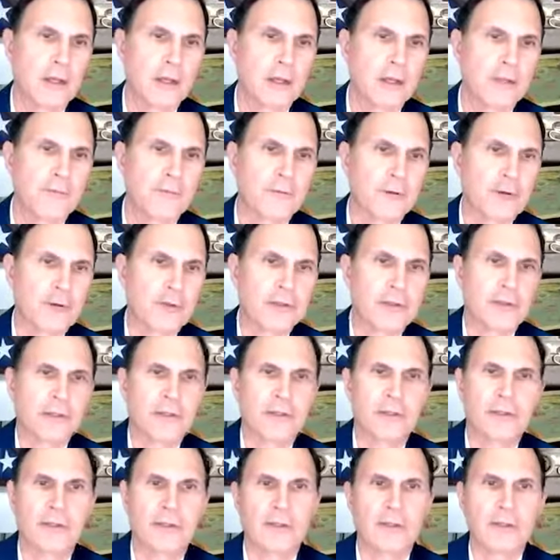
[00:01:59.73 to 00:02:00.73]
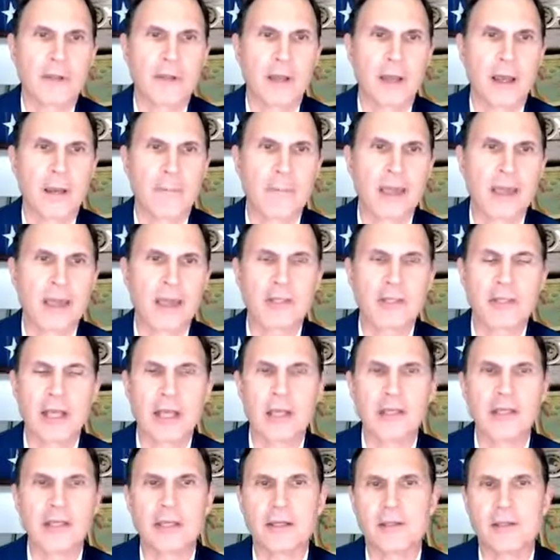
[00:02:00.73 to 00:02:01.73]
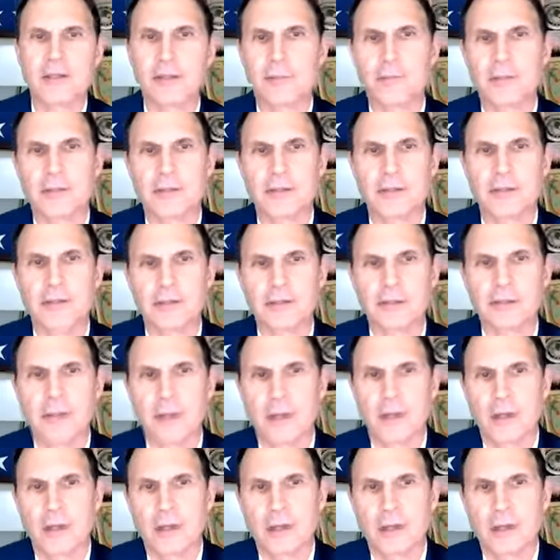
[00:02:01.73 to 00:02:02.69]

The first is uh, manage IT as a business.